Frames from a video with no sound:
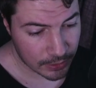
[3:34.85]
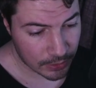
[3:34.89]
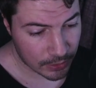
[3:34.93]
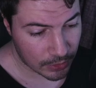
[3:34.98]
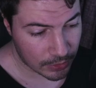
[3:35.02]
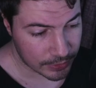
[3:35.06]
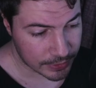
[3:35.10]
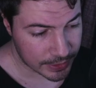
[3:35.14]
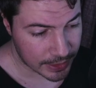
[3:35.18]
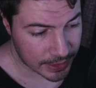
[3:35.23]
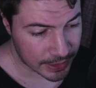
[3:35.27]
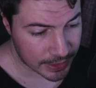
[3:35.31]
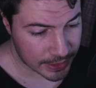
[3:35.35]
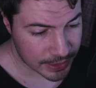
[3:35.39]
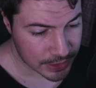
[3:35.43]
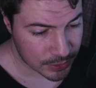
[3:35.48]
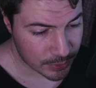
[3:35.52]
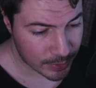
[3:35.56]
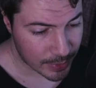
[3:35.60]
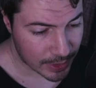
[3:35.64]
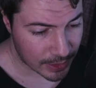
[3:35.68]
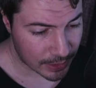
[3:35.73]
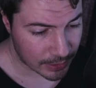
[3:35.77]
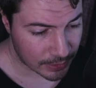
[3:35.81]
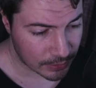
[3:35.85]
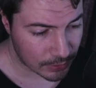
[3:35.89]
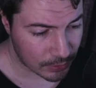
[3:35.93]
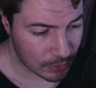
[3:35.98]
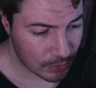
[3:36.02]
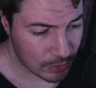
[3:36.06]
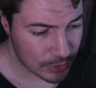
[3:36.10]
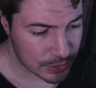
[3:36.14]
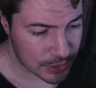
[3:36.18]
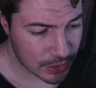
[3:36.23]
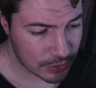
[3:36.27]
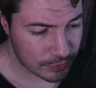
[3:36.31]
on there as well,
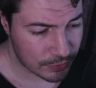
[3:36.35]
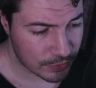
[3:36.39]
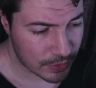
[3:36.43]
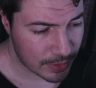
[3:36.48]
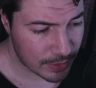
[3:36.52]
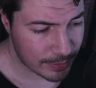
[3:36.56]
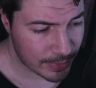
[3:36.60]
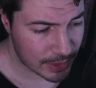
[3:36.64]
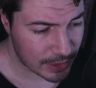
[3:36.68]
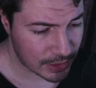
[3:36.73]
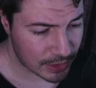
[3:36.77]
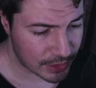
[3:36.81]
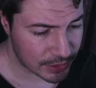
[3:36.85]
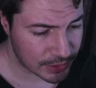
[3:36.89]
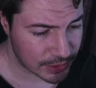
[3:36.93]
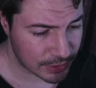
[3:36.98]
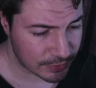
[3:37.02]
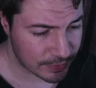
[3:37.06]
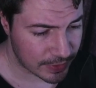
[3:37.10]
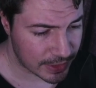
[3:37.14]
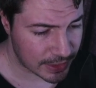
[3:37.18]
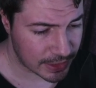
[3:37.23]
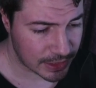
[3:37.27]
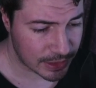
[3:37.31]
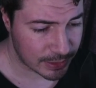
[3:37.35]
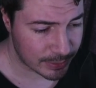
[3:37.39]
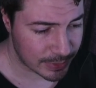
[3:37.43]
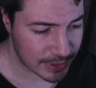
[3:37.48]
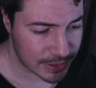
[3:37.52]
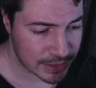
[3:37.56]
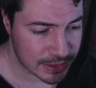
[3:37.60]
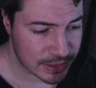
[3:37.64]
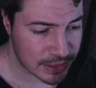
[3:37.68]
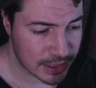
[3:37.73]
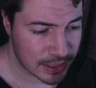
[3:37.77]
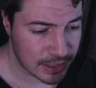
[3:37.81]
also from a lot of
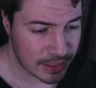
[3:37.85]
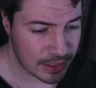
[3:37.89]
enemies.